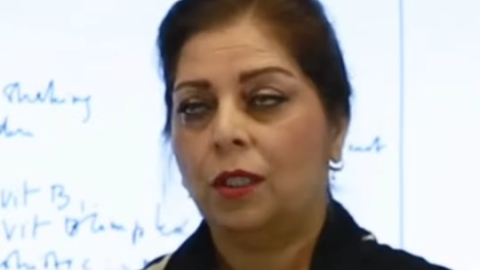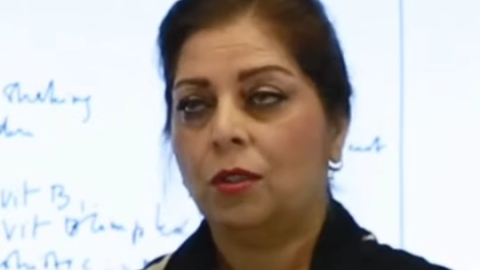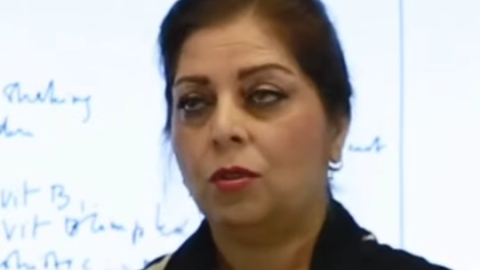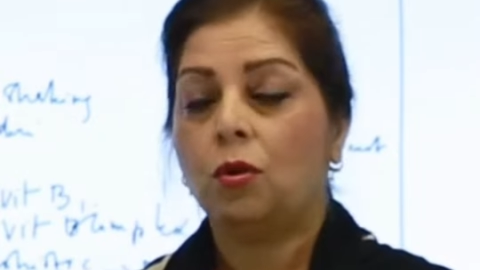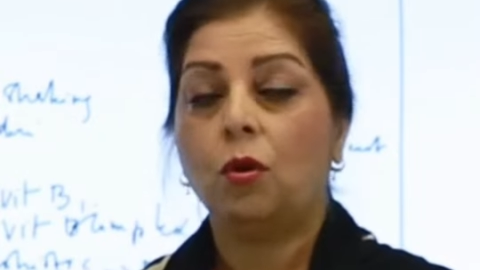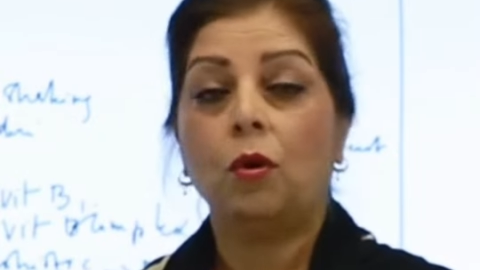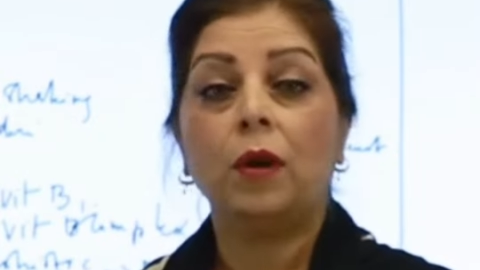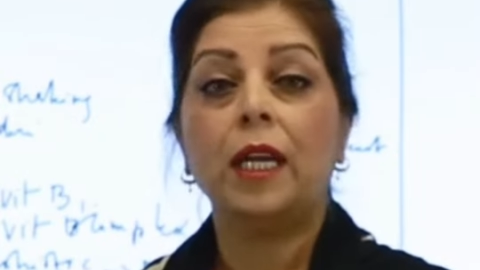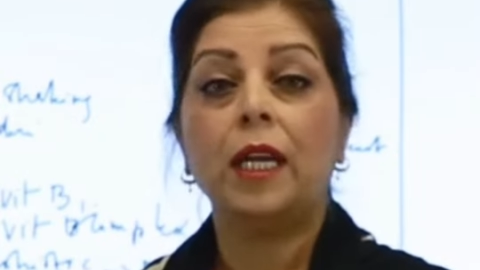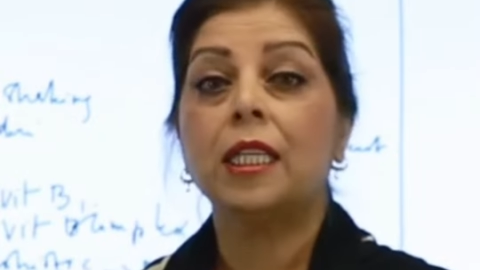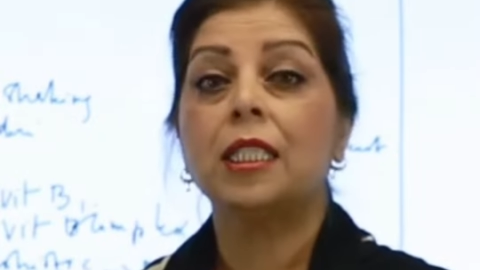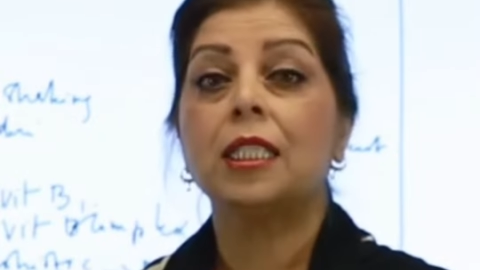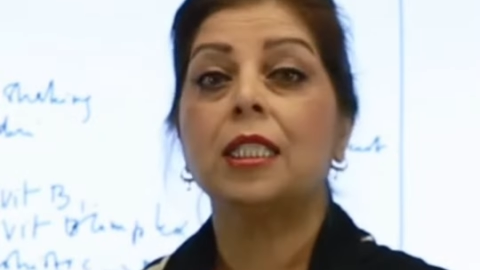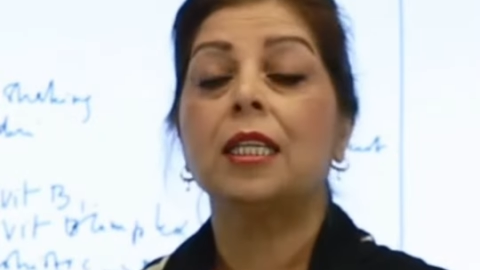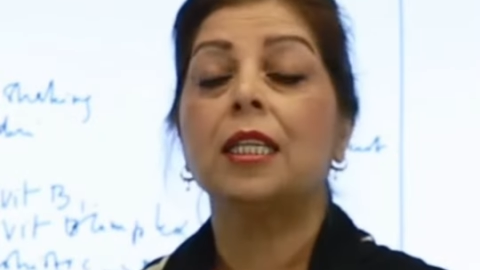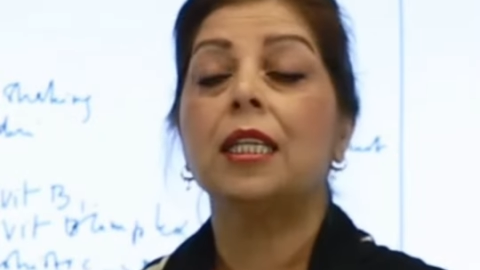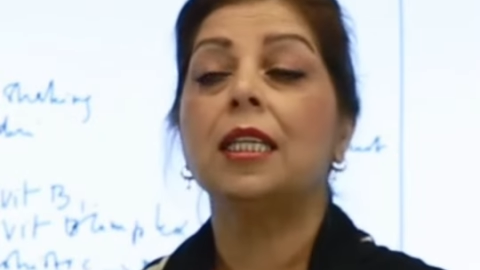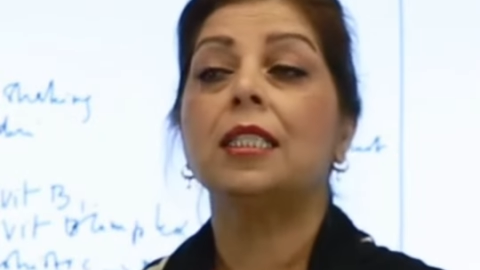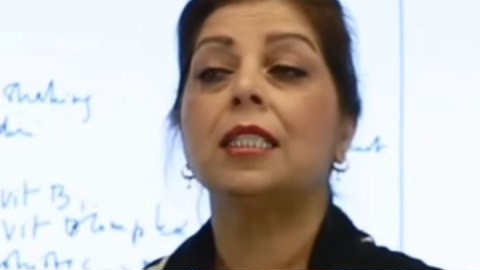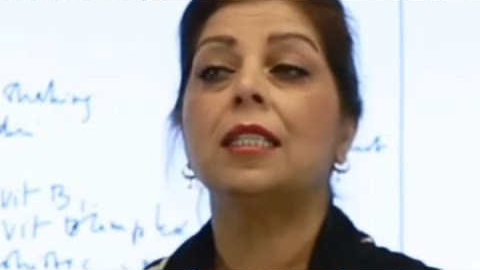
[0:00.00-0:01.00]
So it's
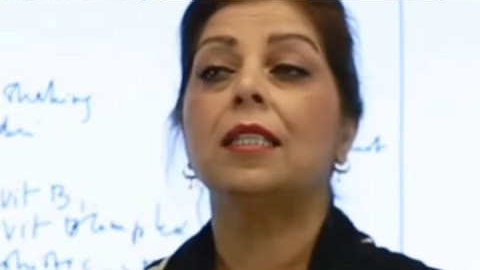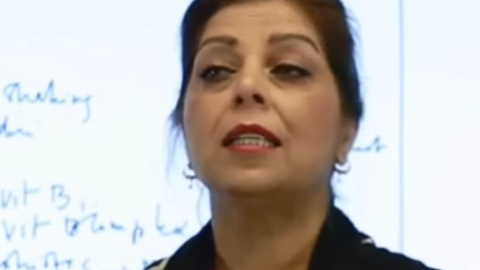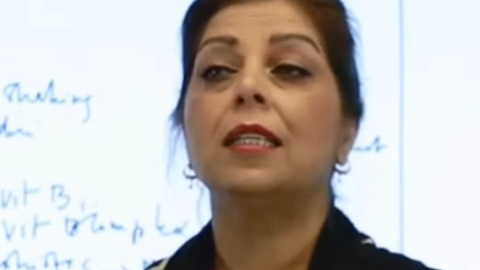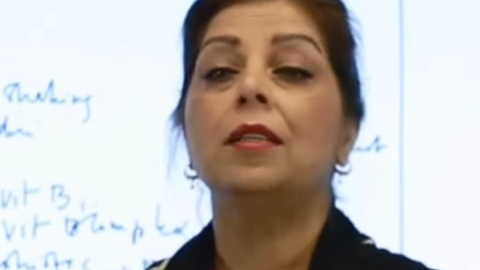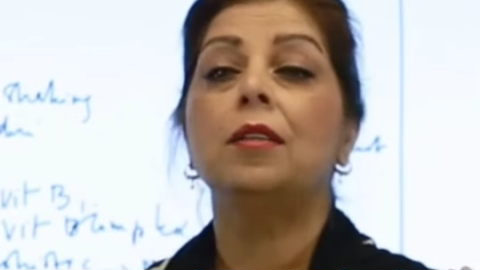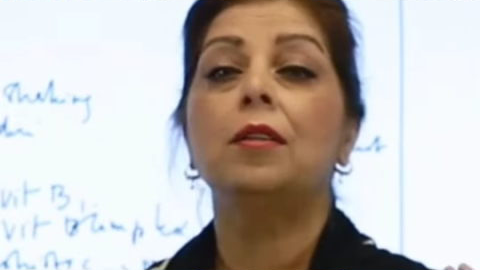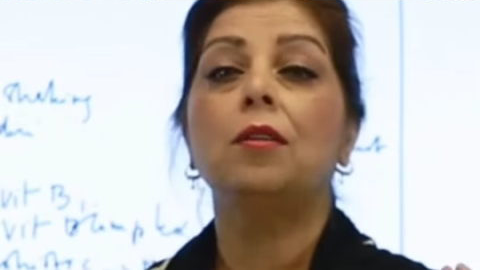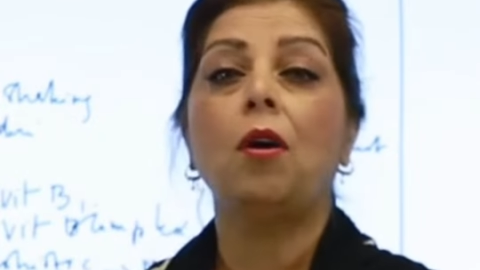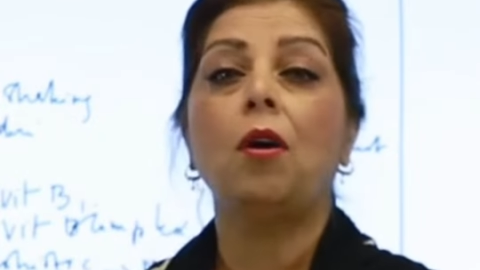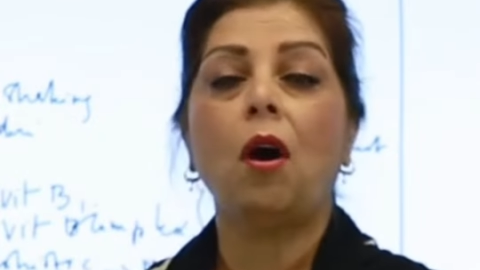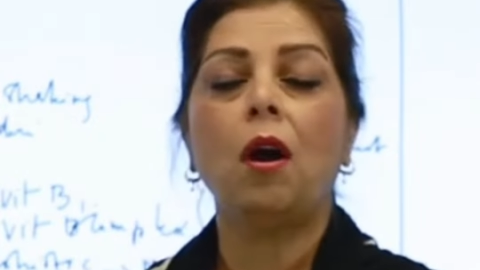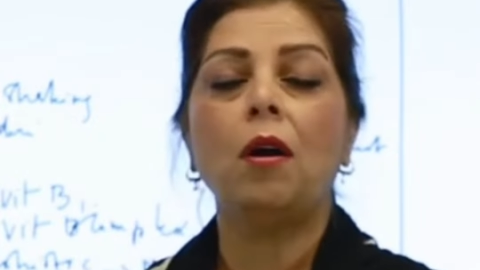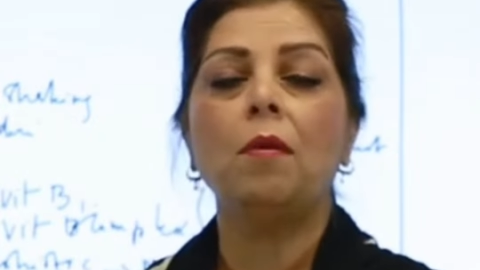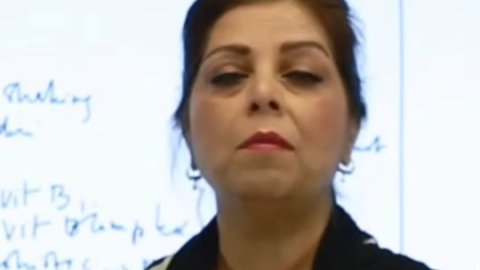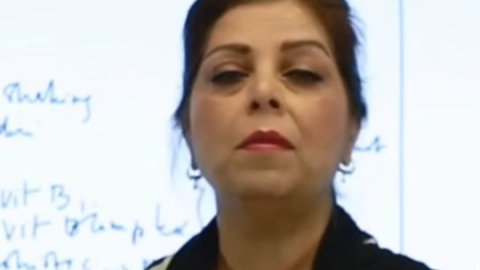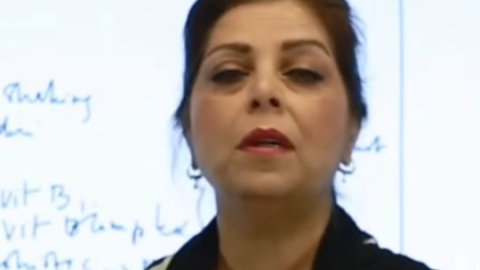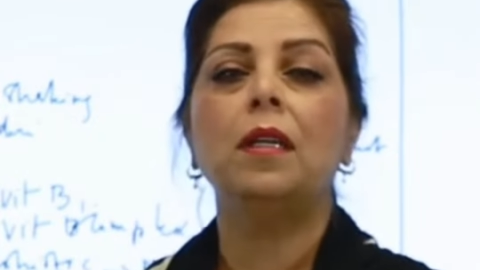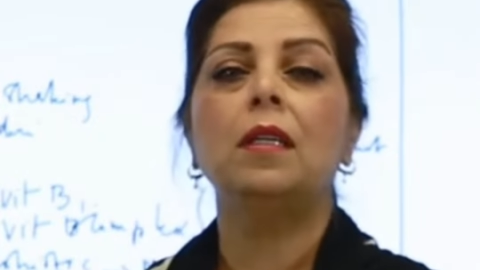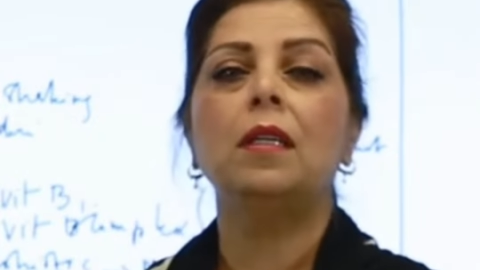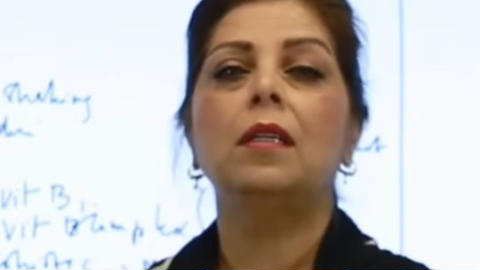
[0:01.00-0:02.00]
it's
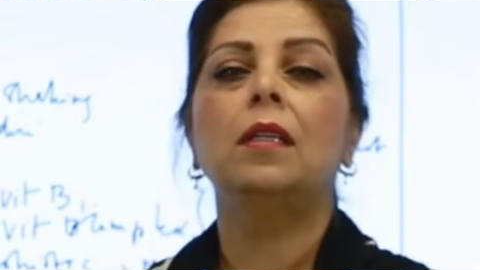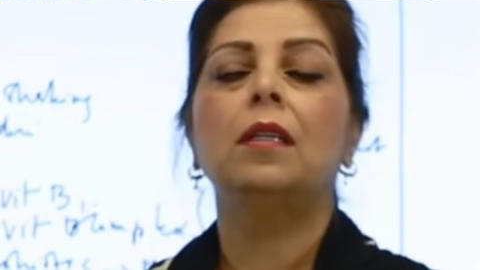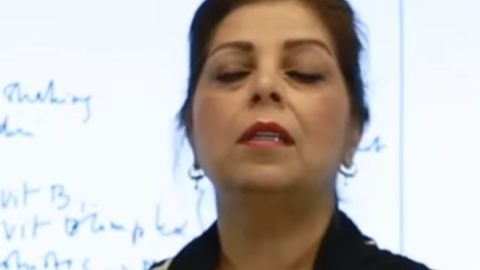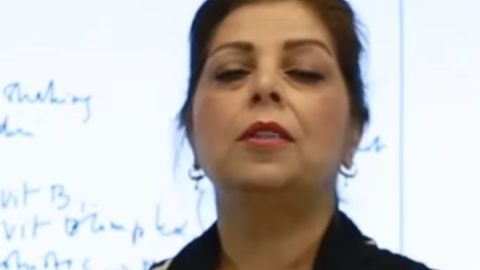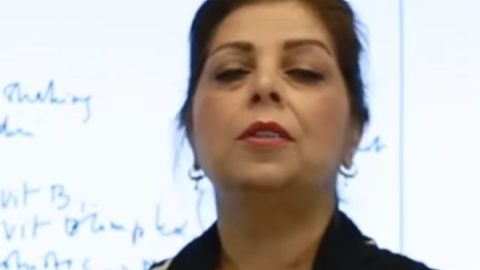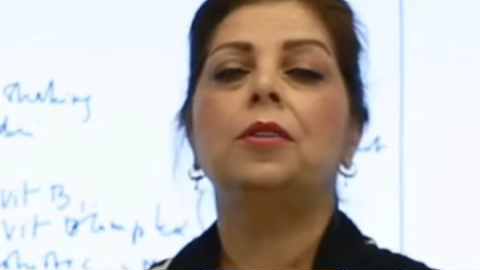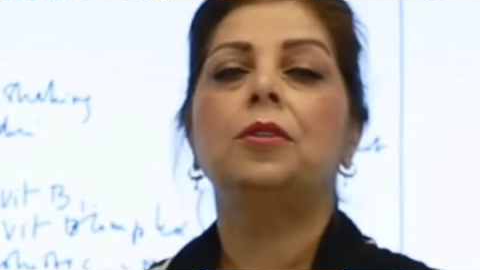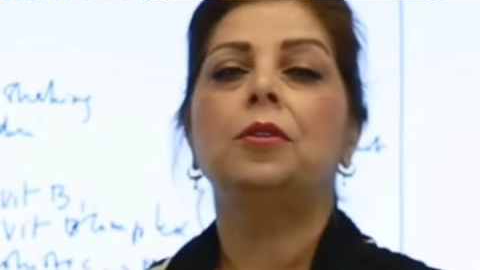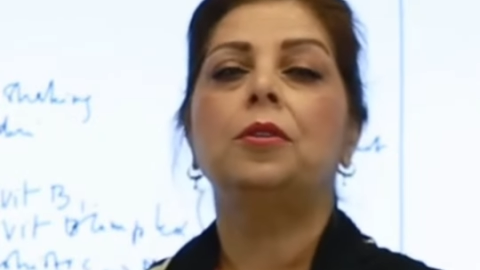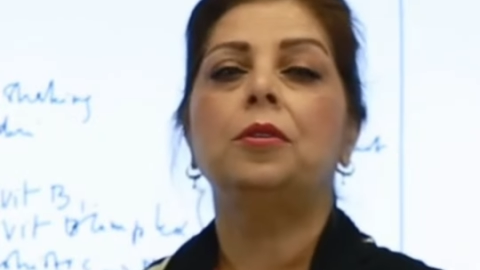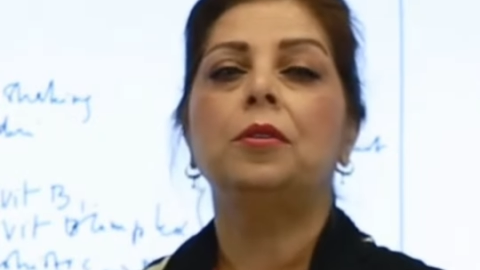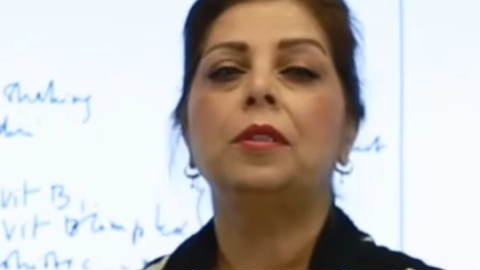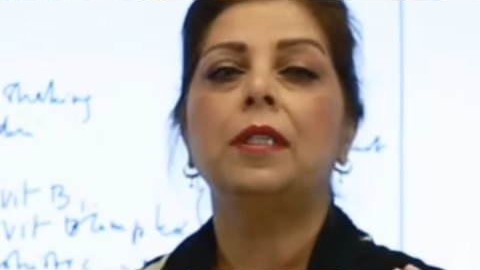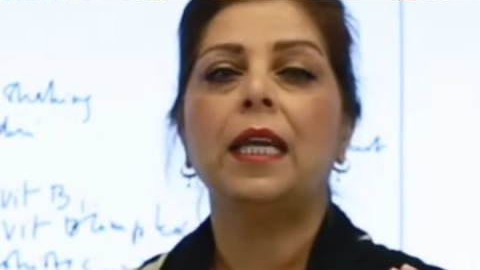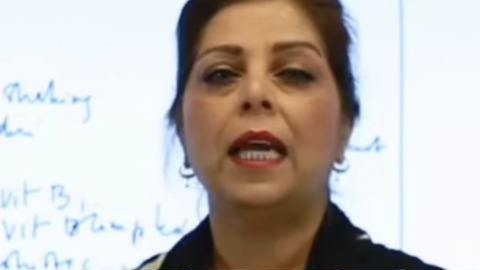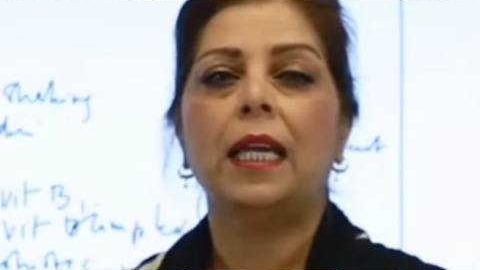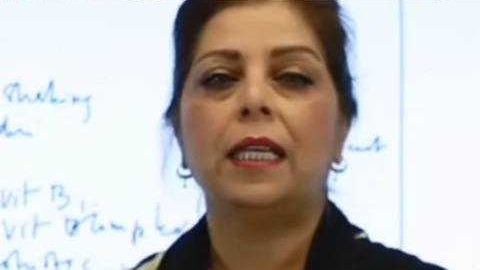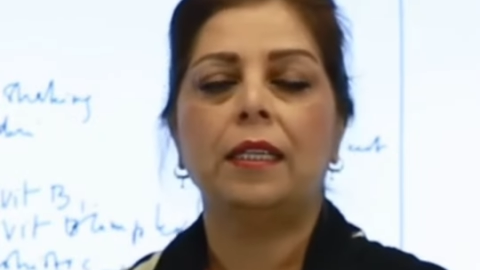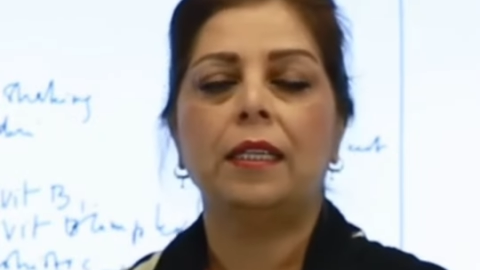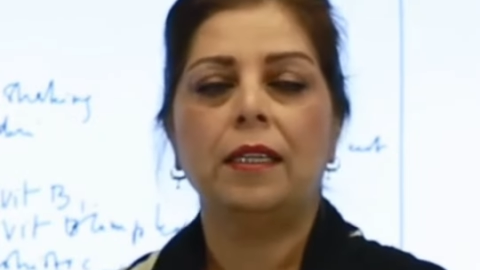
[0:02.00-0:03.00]
normal to
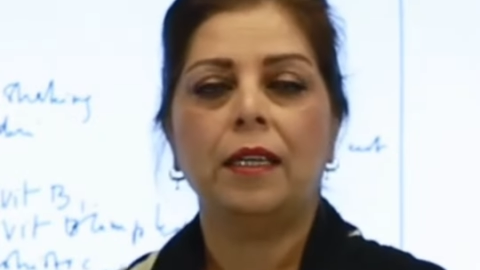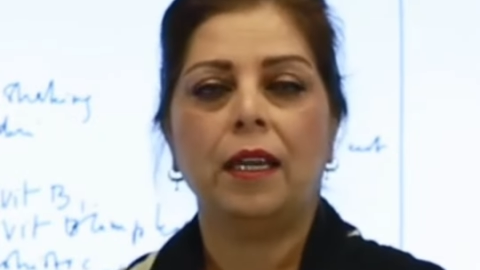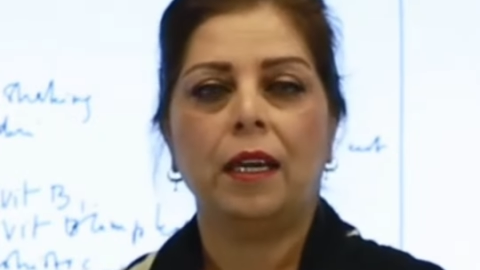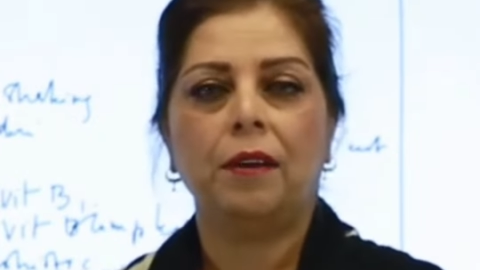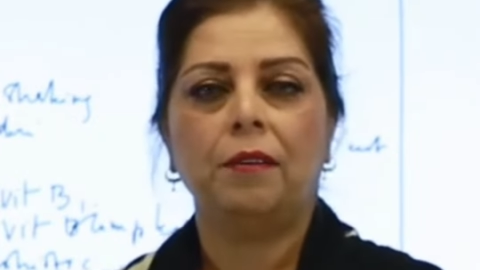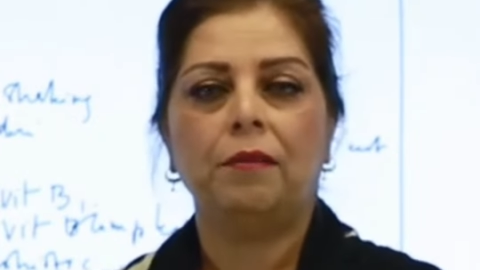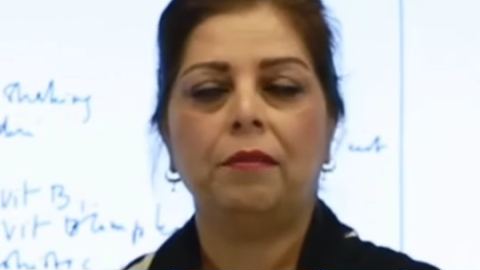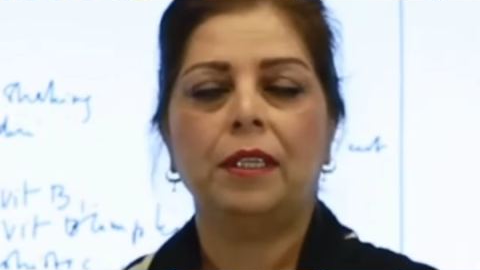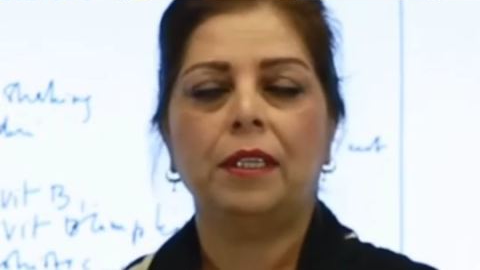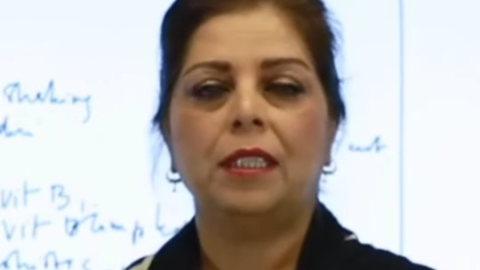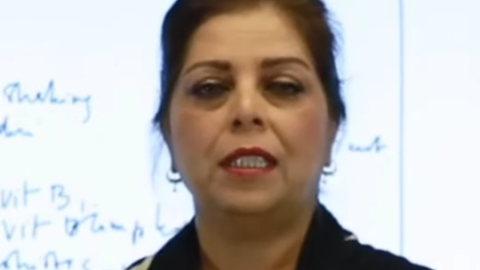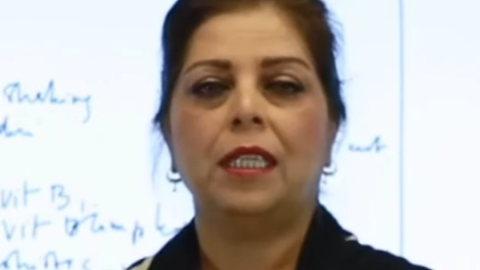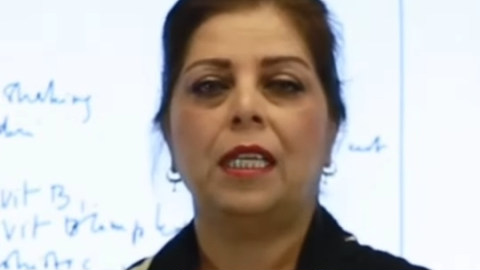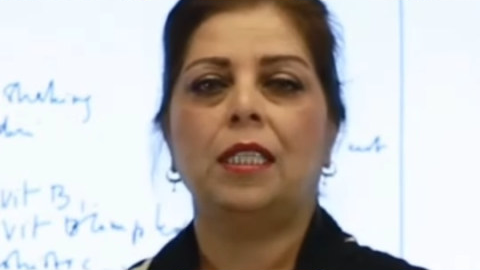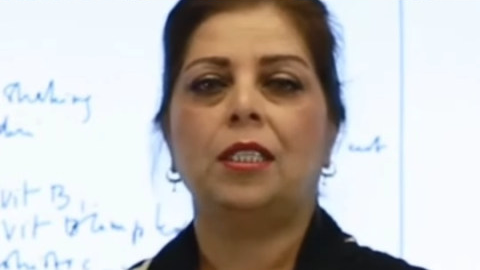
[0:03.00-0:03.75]
get nervous.